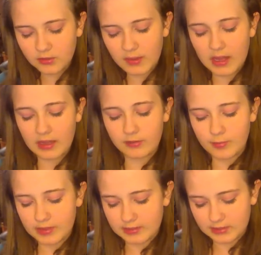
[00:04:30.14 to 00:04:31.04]
does do my
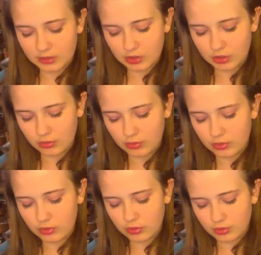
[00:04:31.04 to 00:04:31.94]
eyes but doesn't
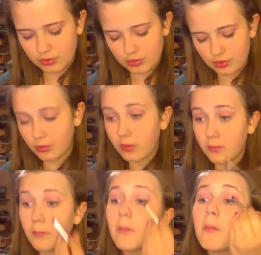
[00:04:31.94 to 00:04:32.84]
do too
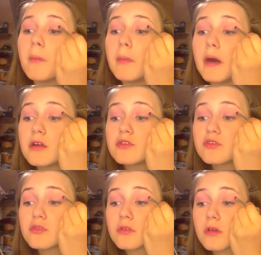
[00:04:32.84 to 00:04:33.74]
much.
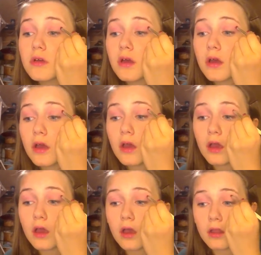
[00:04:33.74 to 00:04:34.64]

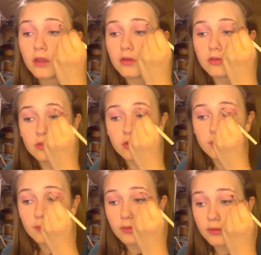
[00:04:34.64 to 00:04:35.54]
And then I'll do
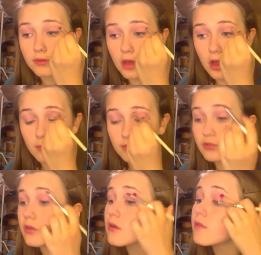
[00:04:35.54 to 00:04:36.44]
a little bit more on the top,
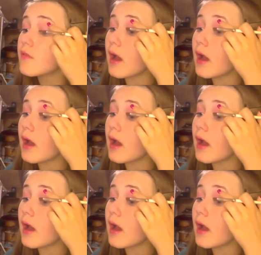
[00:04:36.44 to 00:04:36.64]
just like